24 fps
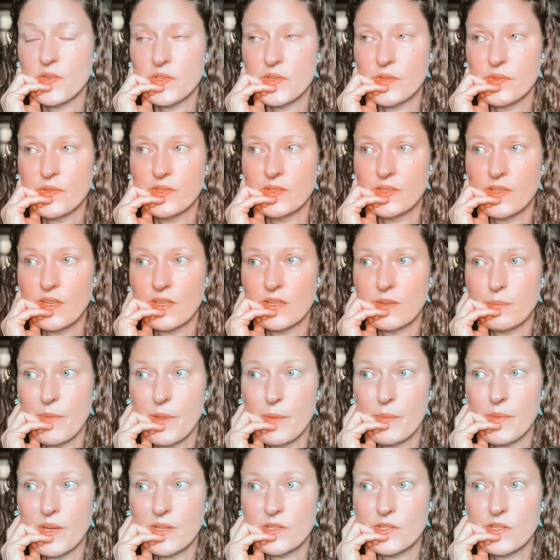So it's like
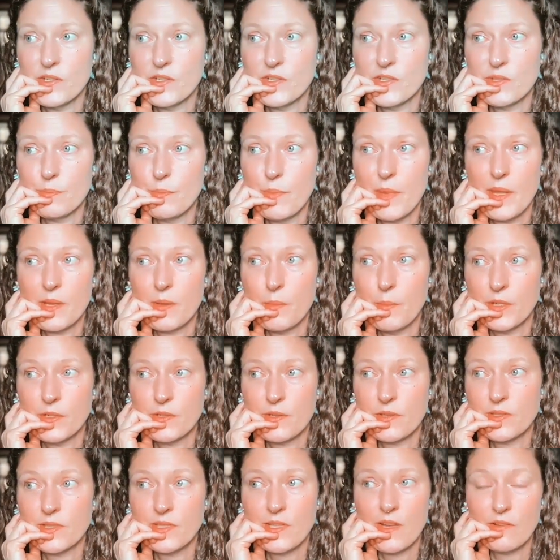maybe I should just make a bunch
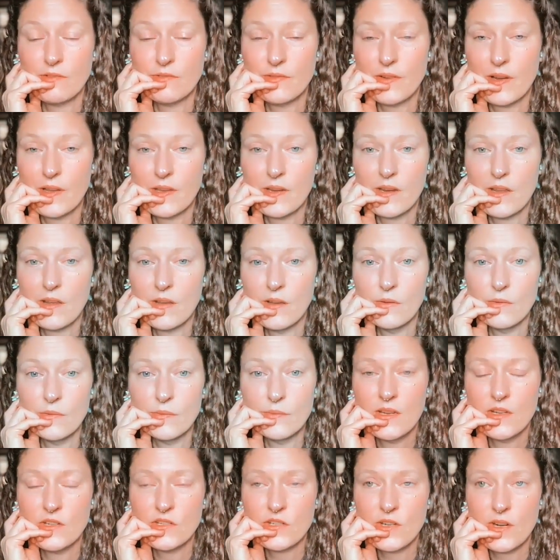of stuff right now
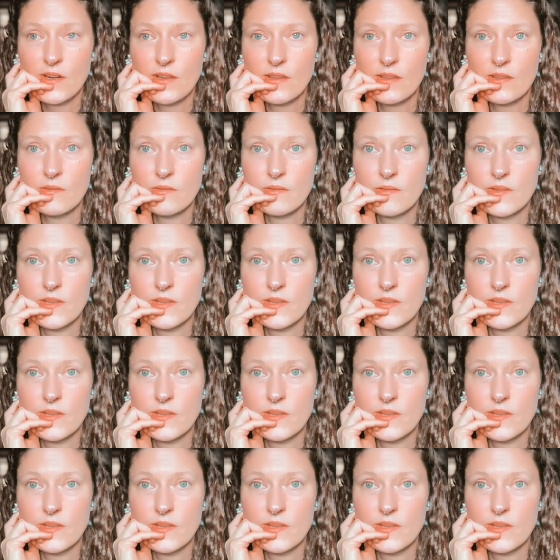and try to